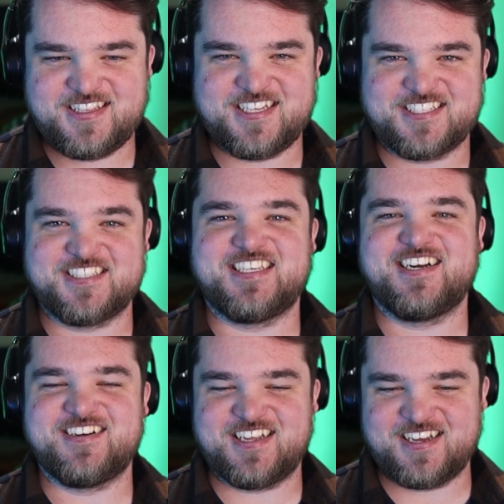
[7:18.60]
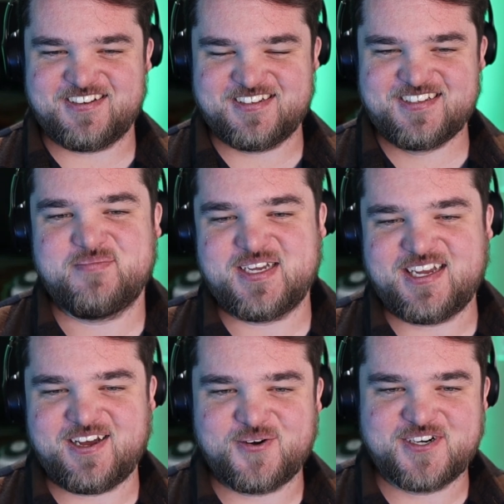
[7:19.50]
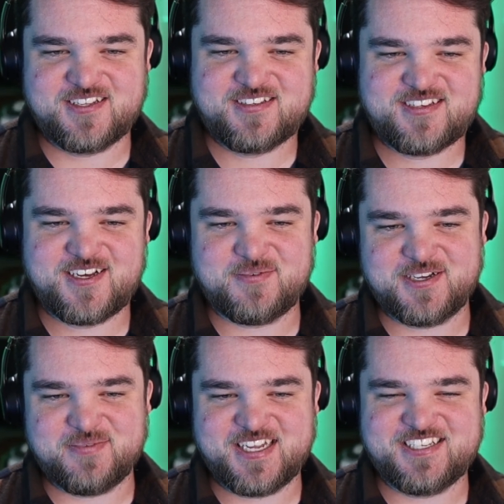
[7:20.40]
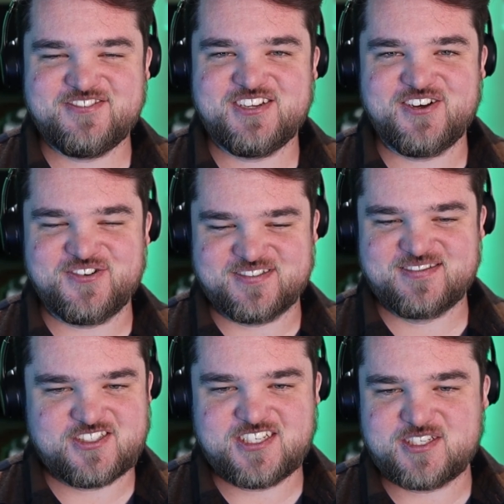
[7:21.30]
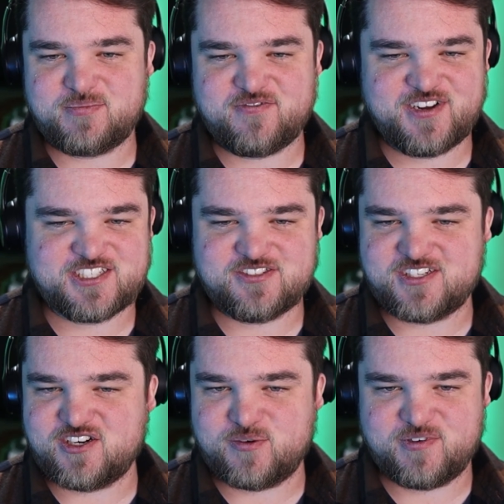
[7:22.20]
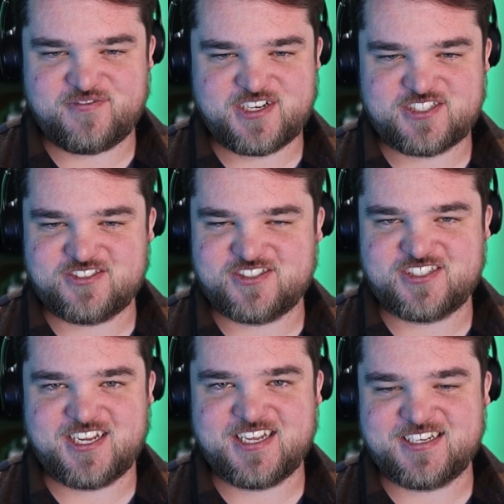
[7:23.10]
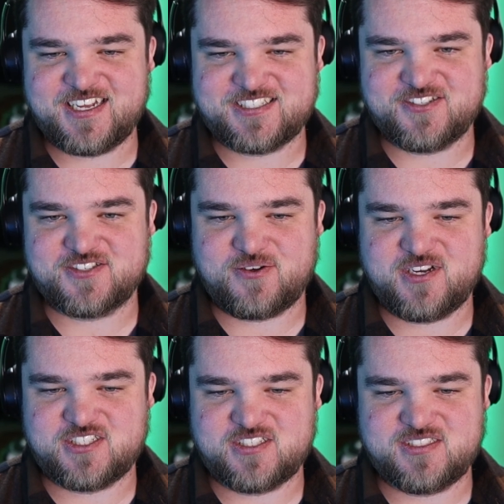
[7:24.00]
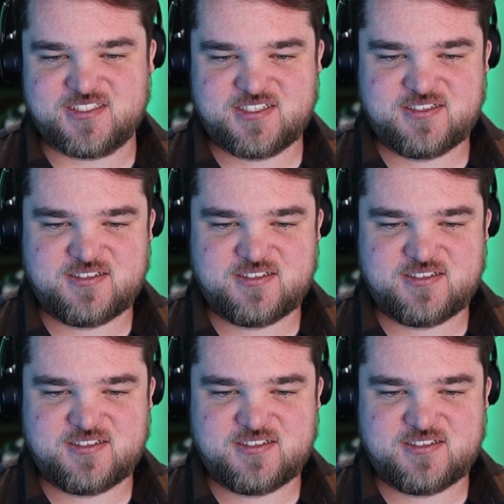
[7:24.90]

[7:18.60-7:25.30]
That stare down by Howard. Come on, man. You know, she's a professional. You're a professional. She had to ask those questions.